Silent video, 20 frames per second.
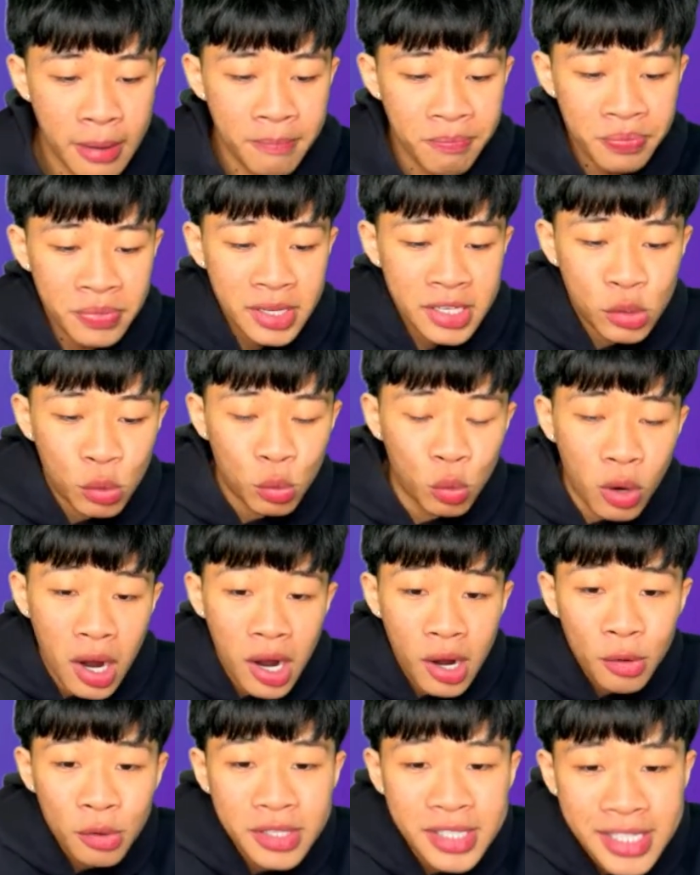So what
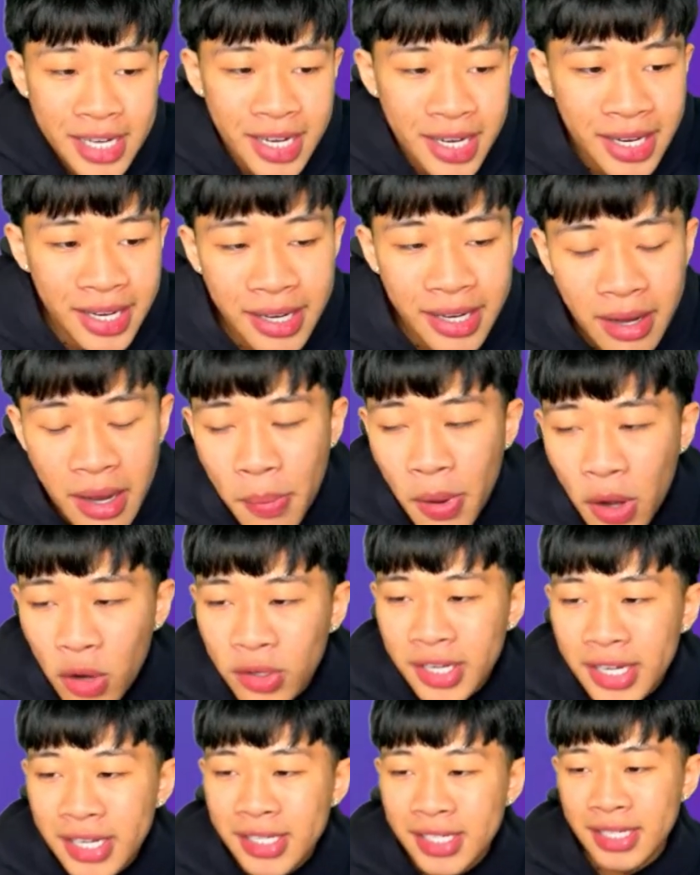I would say about
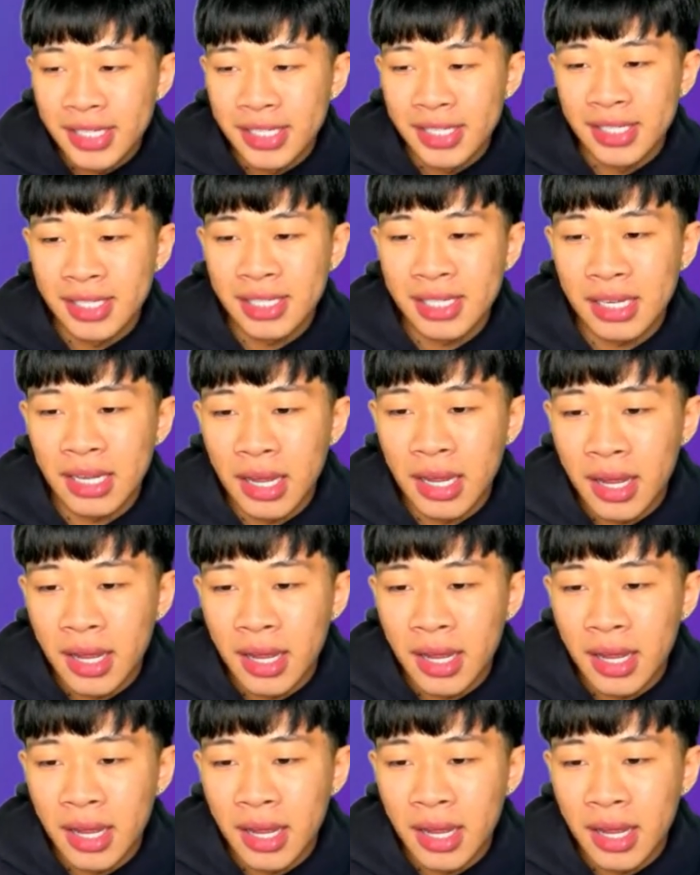this is,